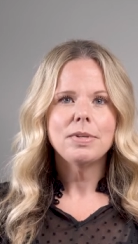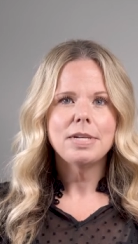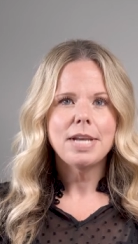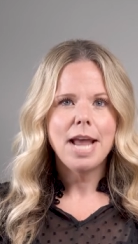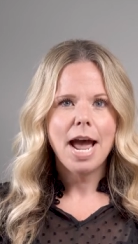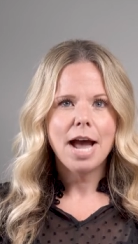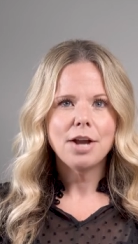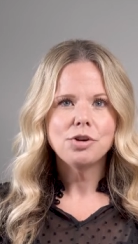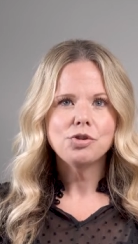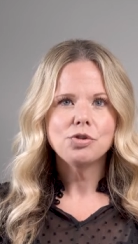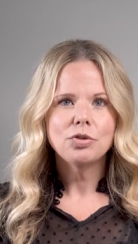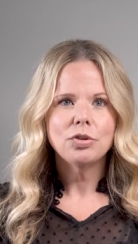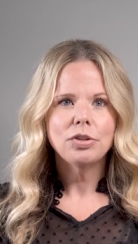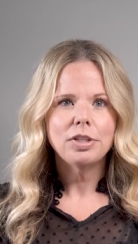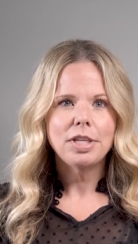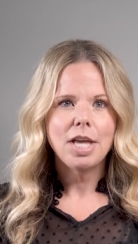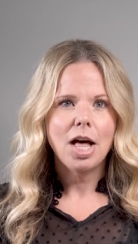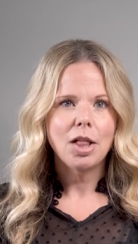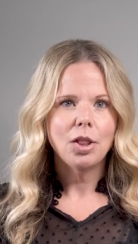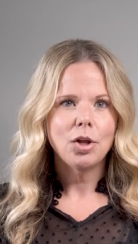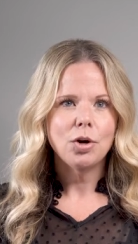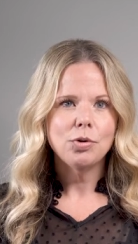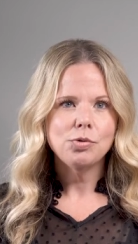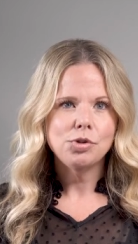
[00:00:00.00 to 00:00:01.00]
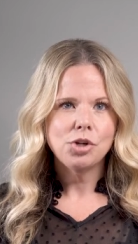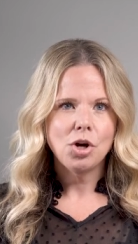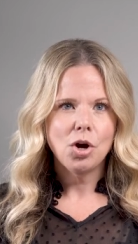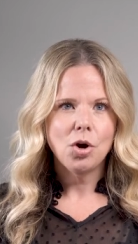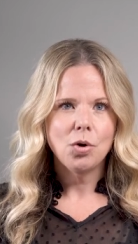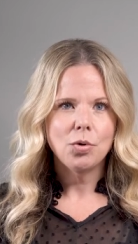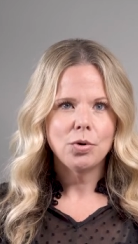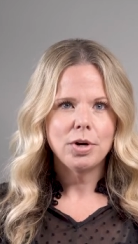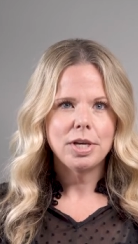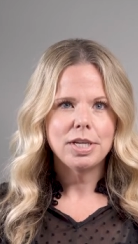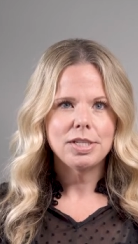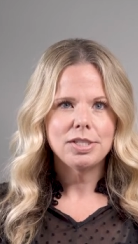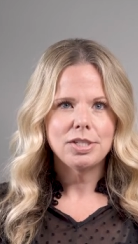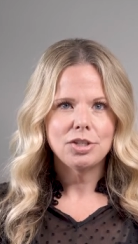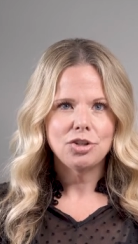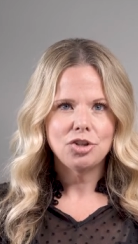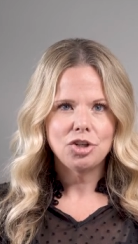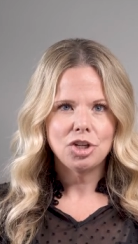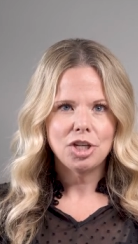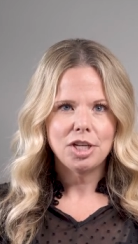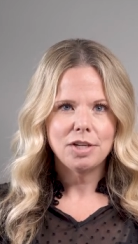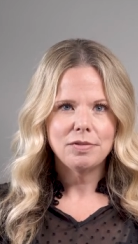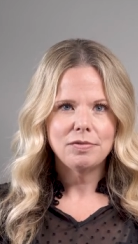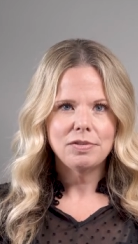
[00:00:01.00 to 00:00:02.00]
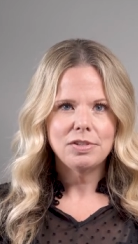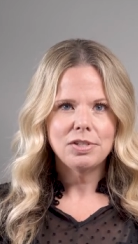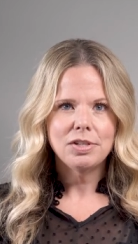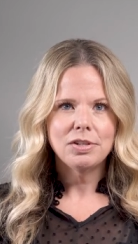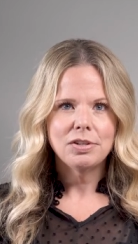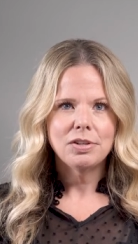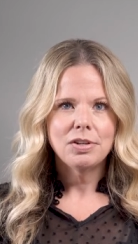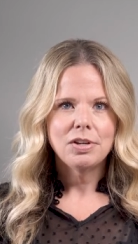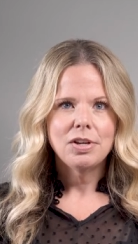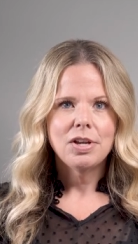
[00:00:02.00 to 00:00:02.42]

natural yellow tone is achieved.